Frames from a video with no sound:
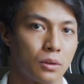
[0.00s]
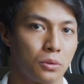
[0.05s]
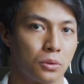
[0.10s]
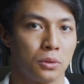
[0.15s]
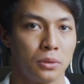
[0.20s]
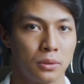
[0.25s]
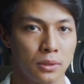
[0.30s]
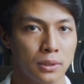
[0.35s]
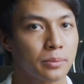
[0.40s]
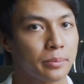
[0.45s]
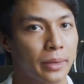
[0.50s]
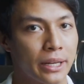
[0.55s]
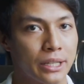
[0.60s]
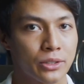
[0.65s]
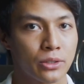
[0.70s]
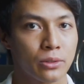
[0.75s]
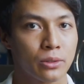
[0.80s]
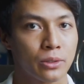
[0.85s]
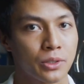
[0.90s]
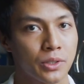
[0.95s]
hold a
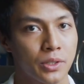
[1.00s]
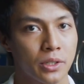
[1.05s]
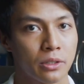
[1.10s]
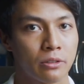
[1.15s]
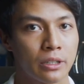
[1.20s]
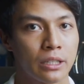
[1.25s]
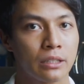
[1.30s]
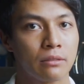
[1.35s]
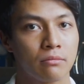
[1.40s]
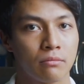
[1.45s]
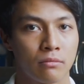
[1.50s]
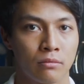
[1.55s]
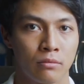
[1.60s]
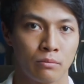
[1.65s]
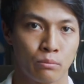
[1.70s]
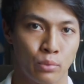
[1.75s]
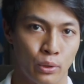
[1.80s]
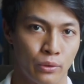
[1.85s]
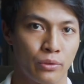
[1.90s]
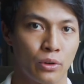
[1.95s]
bachelor's degree,
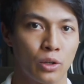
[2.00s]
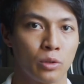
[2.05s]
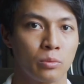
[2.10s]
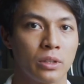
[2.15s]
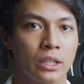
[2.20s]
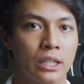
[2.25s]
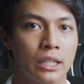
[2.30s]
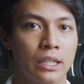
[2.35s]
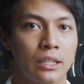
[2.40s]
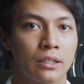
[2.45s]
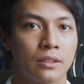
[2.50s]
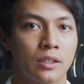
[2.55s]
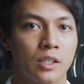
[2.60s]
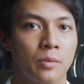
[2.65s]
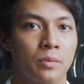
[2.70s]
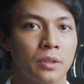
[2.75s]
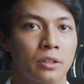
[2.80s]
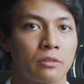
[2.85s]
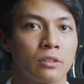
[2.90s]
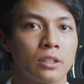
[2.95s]
preferably in
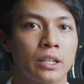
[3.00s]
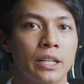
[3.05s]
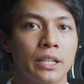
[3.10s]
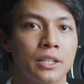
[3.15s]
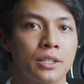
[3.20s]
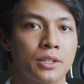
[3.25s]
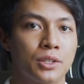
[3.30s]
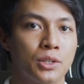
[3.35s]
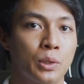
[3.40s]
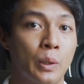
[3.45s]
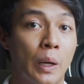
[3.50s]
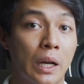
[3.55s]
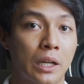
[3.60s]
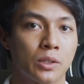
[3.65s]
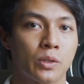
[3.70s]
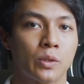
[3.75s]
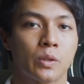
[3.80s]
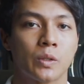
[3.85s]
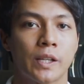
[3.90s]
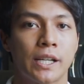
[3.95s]
something related to
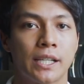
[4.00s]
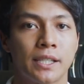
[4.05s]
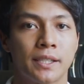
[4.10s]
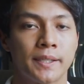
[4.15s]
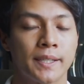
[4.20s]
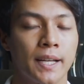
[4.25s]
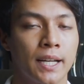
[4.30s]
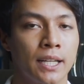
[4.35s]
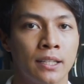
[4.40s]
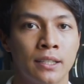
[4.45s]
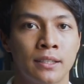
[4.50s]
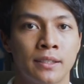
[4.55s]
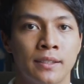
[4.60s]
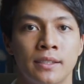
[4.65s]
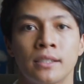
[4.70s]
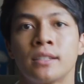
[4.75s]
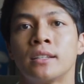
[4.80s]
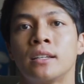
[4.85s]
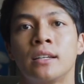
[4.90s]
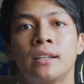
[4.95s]
exercise
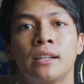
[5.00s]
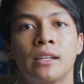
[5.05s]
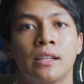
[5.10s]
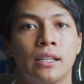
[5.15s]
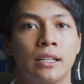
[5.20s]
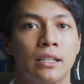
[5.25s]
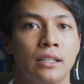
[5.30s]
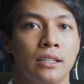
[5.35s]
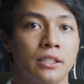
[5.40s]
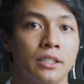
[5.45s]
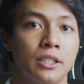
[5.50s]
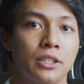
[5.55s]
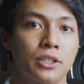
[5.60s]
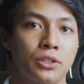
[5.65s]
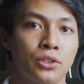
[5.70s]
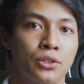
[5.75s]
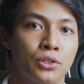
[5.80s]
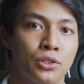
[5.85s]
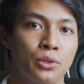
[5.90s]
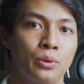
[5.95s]
science, in
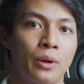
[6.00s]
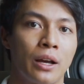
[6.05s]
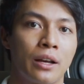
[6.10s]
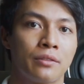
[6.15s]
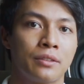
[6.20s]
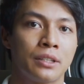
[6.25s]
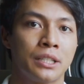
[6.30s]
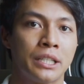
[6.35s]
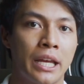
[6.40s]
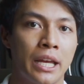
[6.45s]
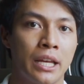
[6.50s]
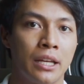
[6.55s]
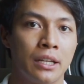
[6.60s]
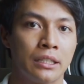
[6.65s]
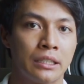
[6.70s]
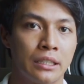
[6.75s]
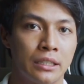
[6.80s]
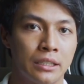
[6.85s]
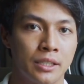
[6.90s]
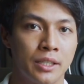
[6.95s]
addition to having
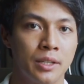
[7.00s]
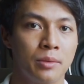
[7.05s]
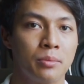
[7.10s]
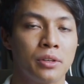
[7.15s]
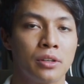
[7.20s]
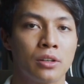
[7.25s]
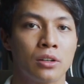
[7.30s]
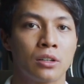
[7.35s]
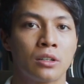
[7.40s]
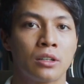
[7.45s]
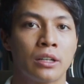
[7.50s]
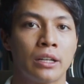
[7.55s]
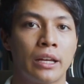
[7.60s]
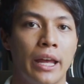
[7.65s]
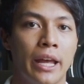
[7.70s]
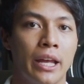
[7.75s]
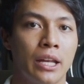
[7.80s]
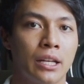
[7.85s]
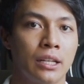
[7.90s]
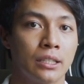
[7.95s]
a CPR
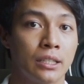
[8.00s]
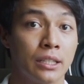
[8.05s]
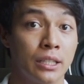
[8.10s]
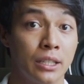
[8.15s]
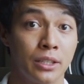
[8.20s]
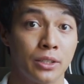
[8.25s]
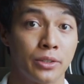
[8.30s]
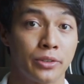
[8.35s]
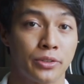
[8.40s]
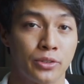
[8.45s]
AED